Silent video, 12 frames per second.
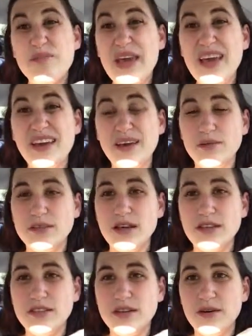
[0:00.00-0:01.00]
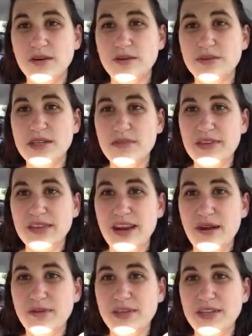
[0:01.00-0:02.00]
baking was also something that
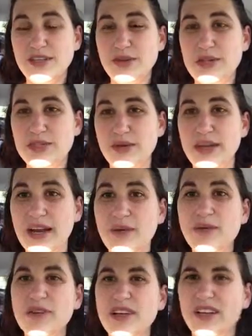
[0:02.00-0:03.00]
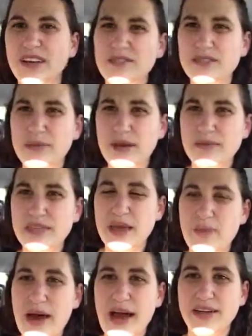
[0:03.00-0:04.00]
I really enjoyed doing, and I would really love to be able to
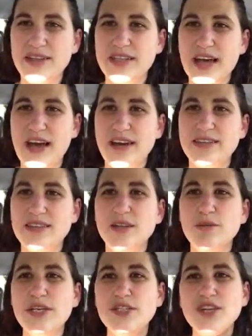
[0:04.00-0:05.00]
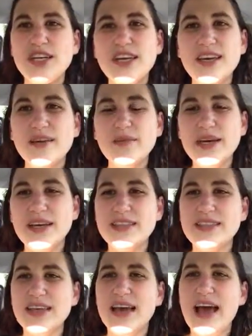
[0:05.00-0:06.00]
get back into that. It's a little bit tricky
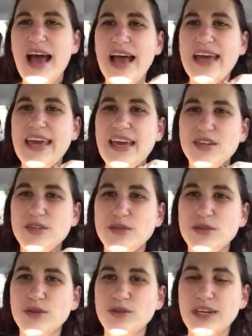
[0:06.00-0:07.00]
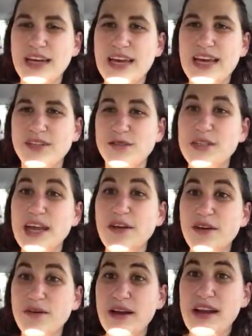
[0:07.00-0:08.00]
because I can't do gluten and I can't do
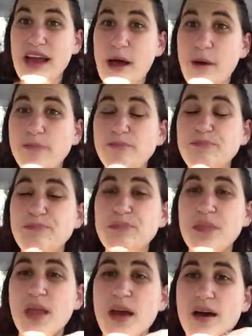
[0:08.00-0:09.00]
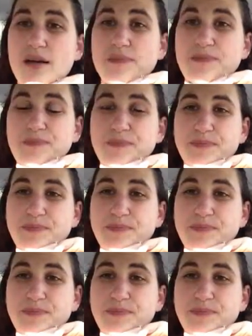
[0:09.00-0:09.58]
dairy right now, and